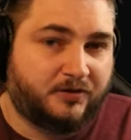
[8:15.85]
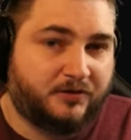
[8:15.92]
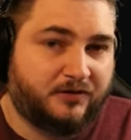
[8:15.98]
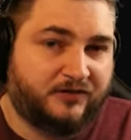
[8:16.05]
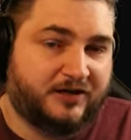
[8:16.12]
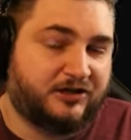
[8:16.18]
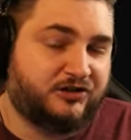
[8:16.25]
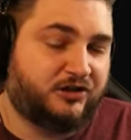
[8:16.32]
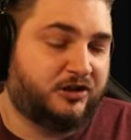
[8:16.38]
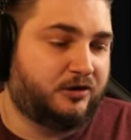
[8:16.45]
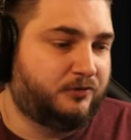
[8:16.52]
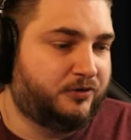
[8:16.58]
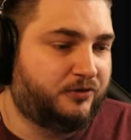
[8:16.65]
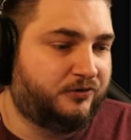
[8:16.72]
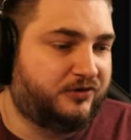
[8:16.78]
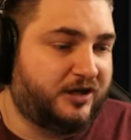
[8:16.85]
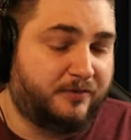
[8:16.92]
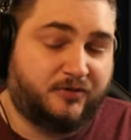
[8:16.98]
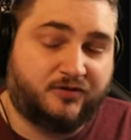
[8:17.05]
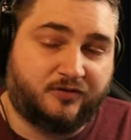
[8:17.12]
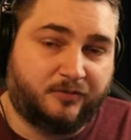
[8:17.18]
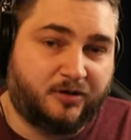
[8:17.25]
This is actually going to reduce
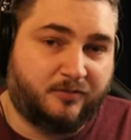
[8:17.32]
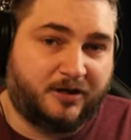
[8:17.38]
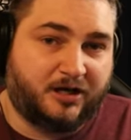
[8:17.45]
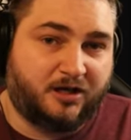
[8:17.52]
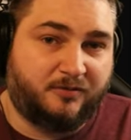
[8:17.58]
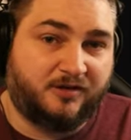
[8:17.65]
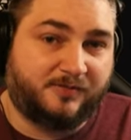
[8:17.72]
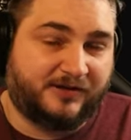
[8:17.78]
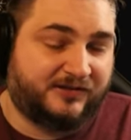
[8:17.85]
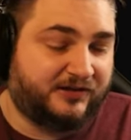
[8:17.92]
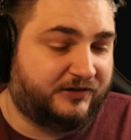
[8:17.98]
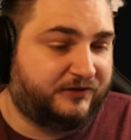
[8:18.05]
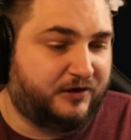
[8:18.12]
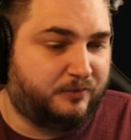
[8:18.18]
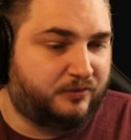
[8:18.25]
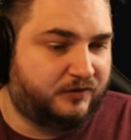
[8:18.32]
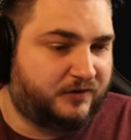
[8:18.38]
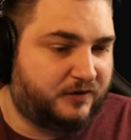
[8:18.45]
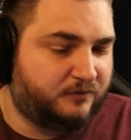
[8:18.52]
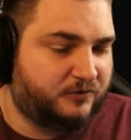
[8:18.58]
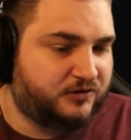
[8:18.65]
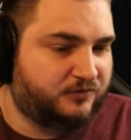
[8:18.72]
damage from nearby enemies by
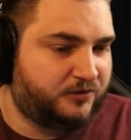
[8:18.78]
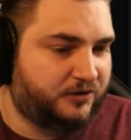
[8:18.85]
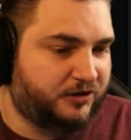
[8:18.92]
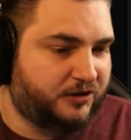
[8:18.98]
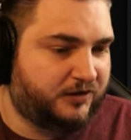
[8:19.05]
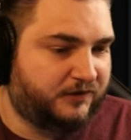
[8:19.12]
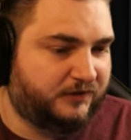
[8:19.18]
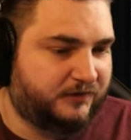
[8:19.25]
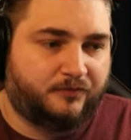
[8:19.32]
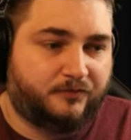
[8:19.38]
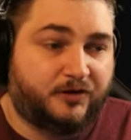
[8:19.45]
16%, which is really nice.